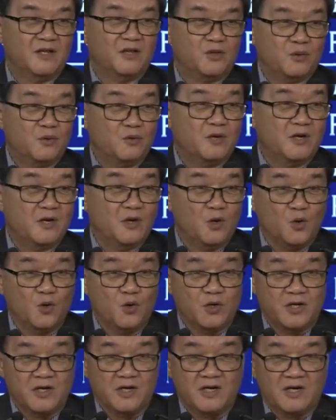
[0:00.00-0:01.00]
through her
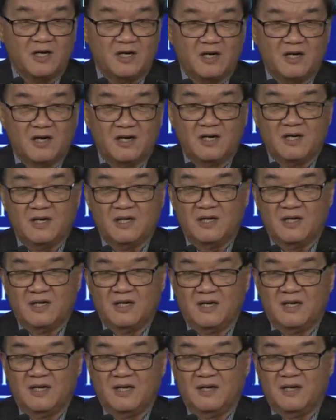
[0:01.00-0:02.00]
lawyer,
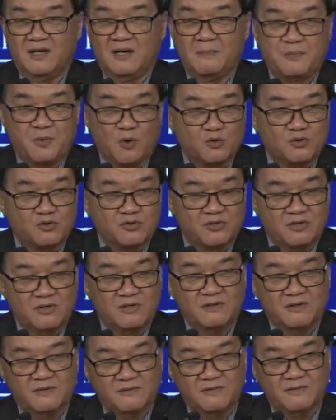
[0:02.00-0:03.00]
approached
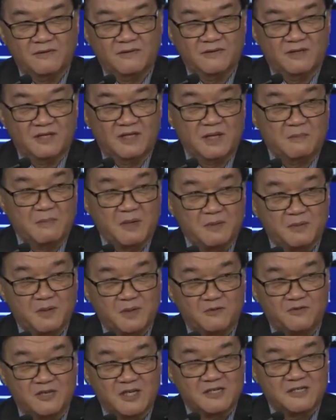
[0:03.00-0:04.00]
the Department
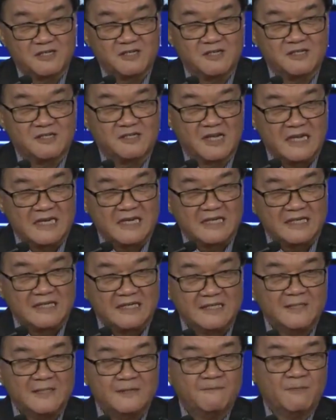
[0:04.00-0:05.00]
of Justice
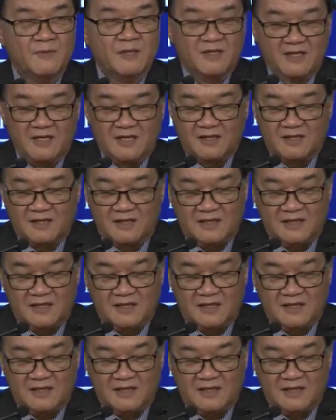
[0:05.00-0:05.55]
saying that